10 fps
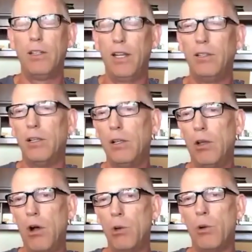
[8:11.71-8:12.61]
In the
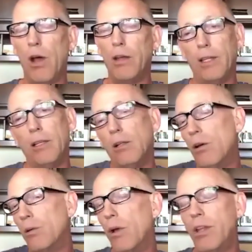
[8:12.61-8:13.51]
long run, and the
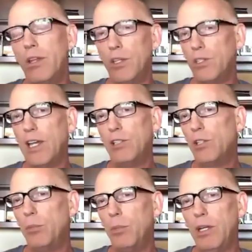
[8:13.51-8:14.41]
long run in this case
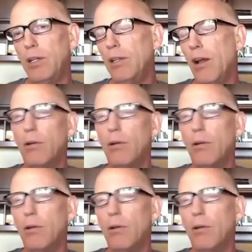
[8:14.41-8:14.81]
could be,